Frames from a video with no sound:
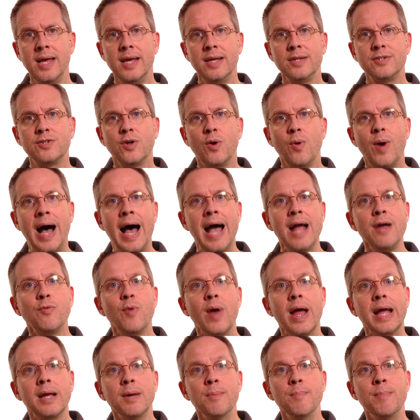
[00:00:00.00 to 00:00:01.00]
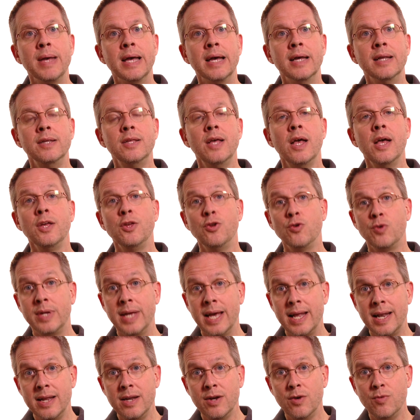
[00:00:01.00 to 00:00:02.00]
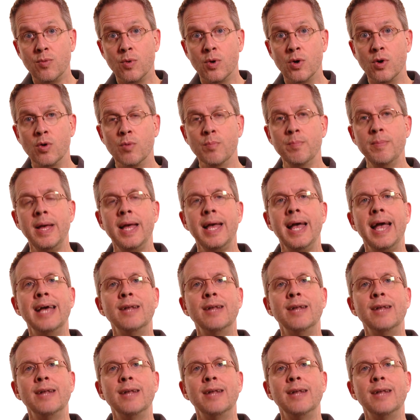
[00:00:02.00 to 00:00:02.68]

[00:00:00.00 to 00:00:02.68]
So I recommend you get in a room